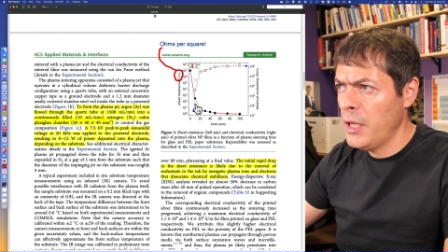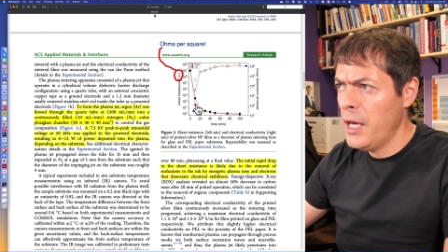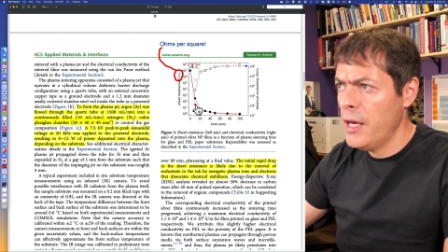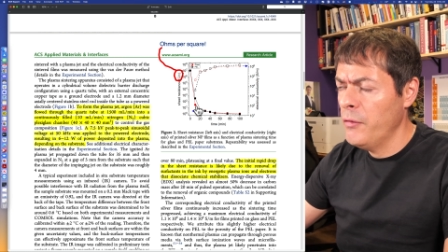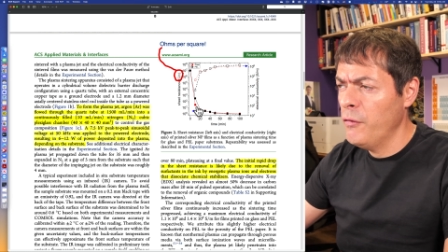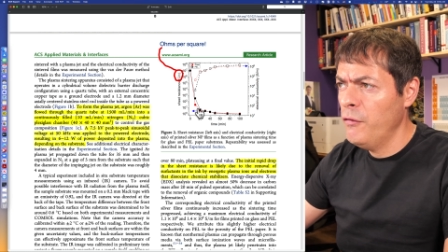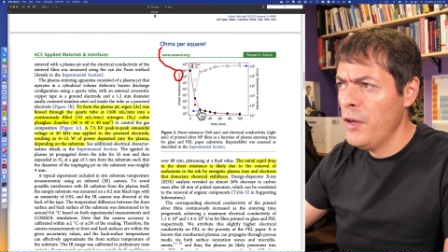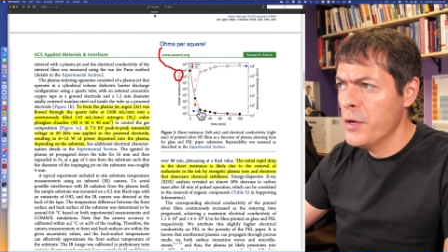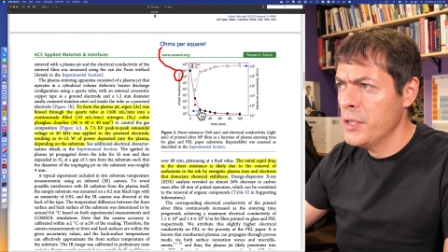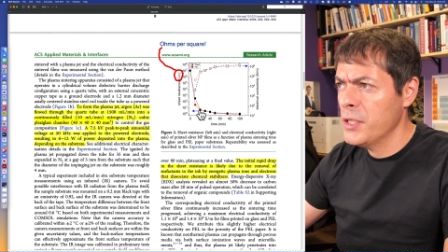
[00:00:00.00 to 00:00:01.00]
they have a
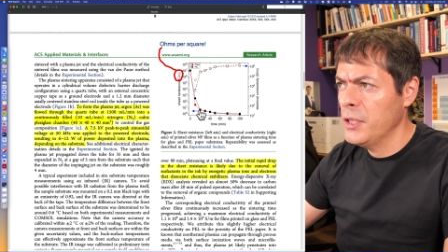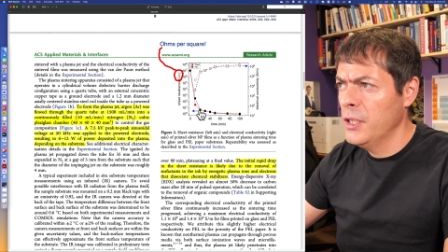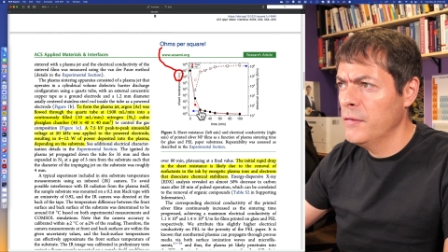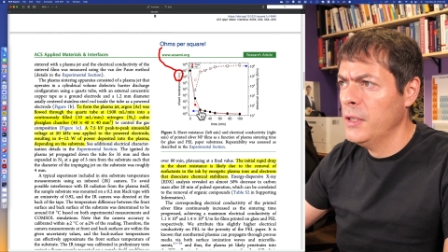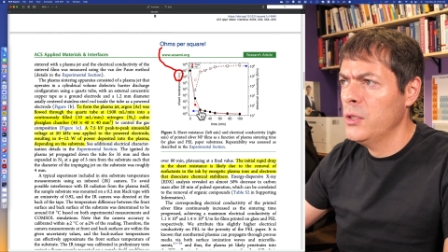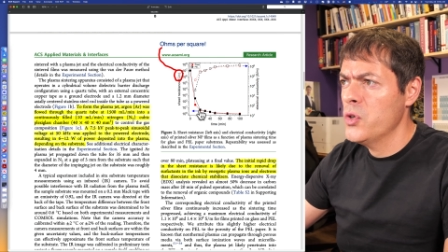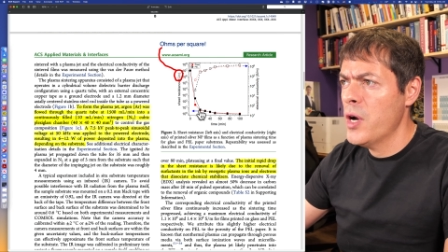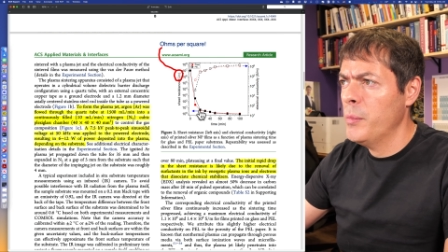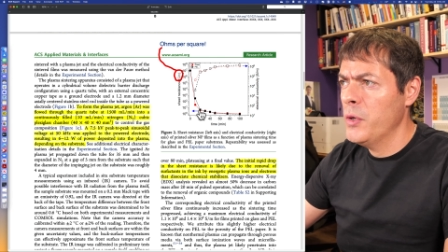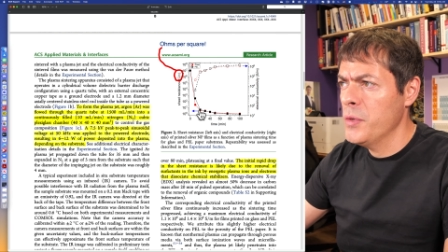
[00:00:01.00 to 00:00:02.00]
very significant
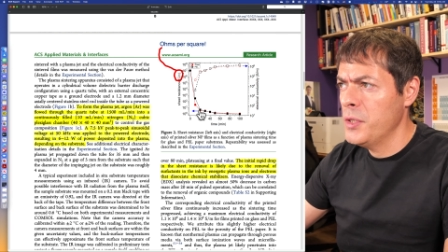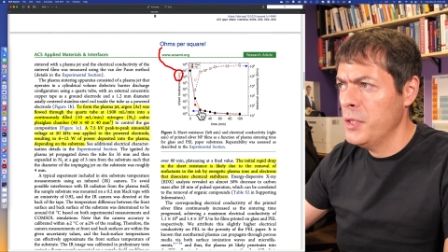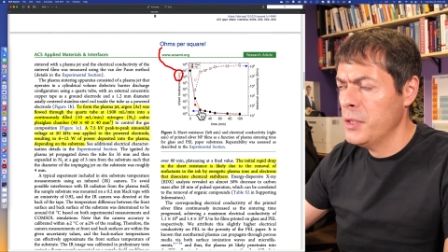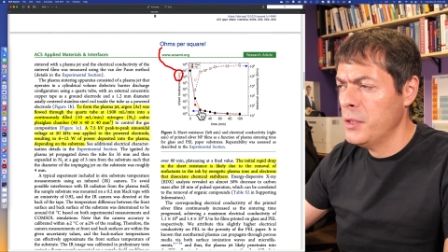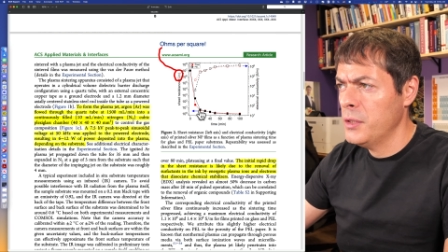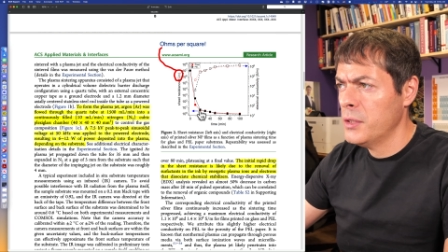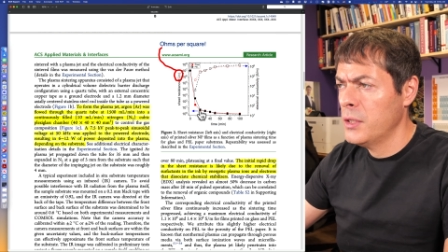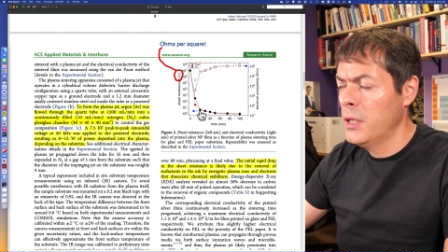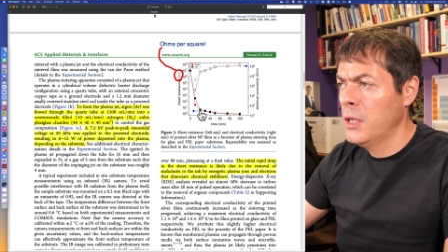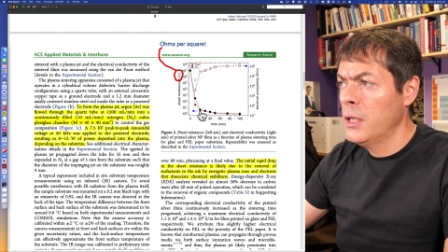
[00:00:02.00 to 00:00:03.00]
drop in resistance,